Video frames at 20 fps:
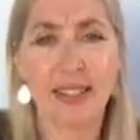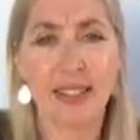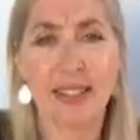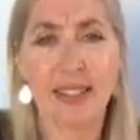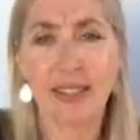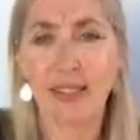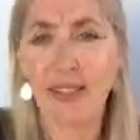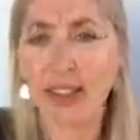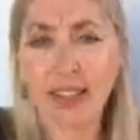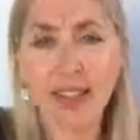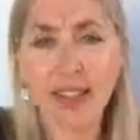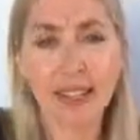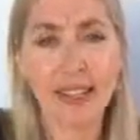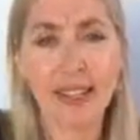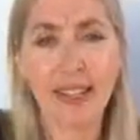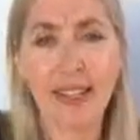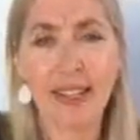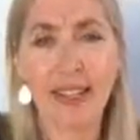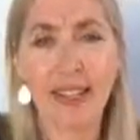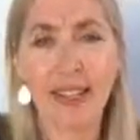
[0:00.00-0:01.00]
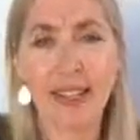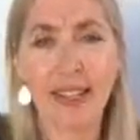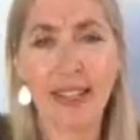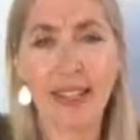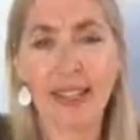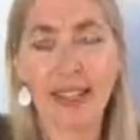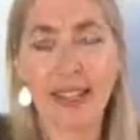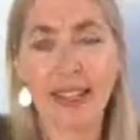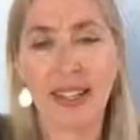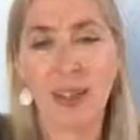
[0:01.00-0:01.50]
Right?
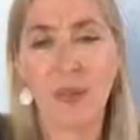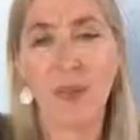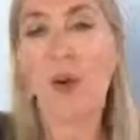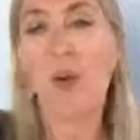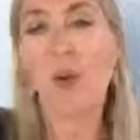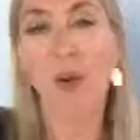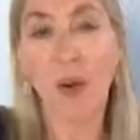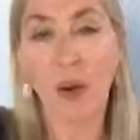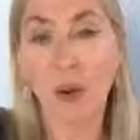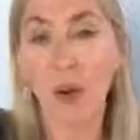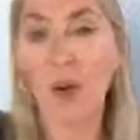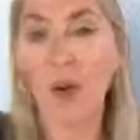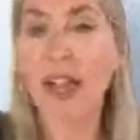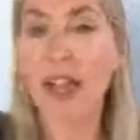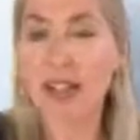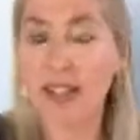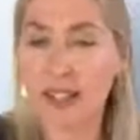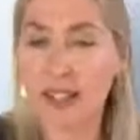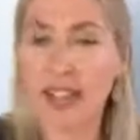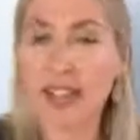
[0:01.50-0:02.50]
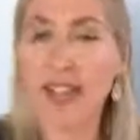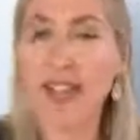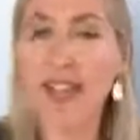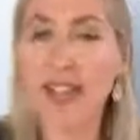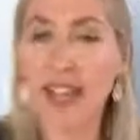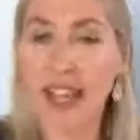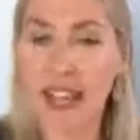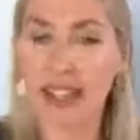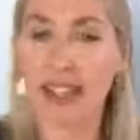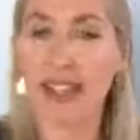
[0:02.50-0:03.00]
But we're going to
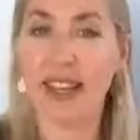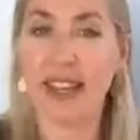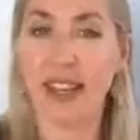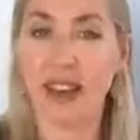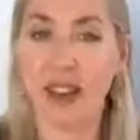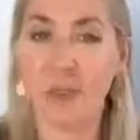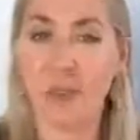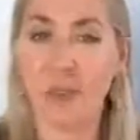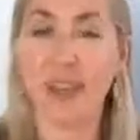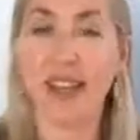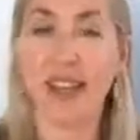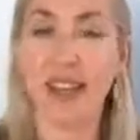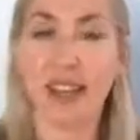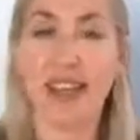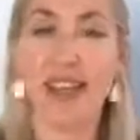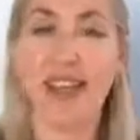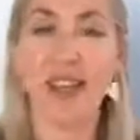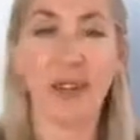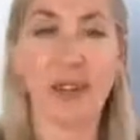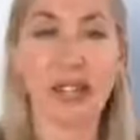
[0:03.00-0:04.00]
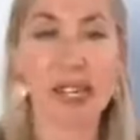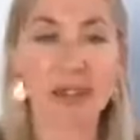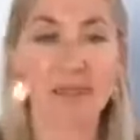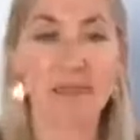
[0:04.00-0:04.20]
get there. We're going to do it.